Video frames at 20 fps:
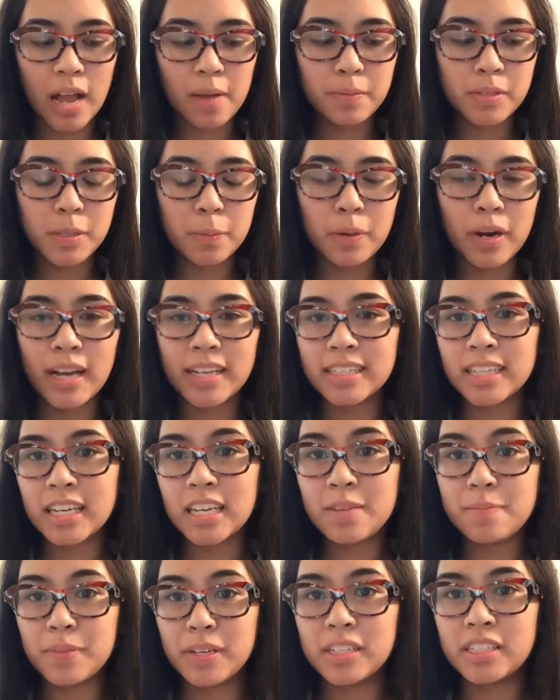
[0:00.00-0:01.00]
I'm surprised that
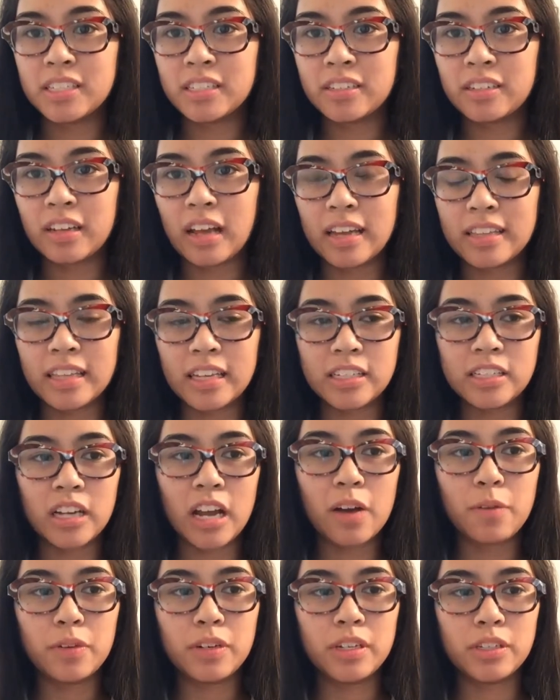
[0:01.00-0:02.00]
he missed at that
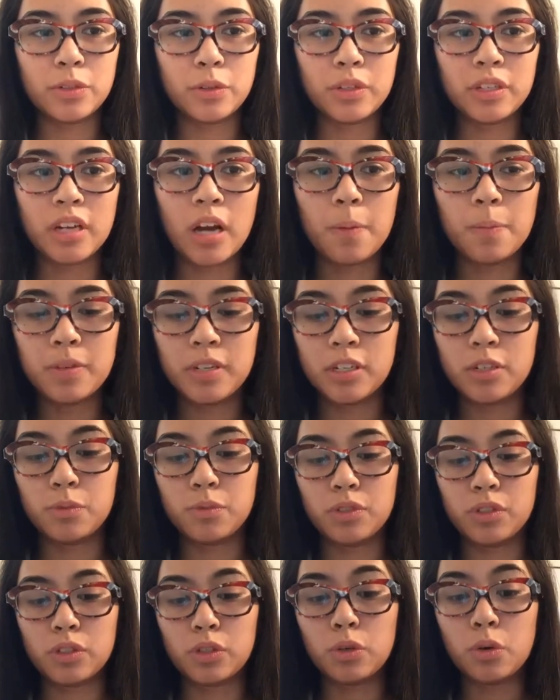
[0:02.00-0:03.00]
shot when his only
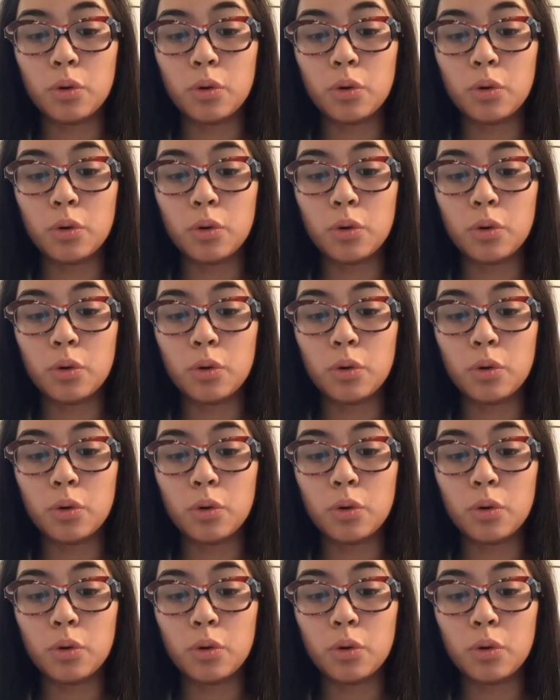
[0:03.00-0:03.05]
competition was the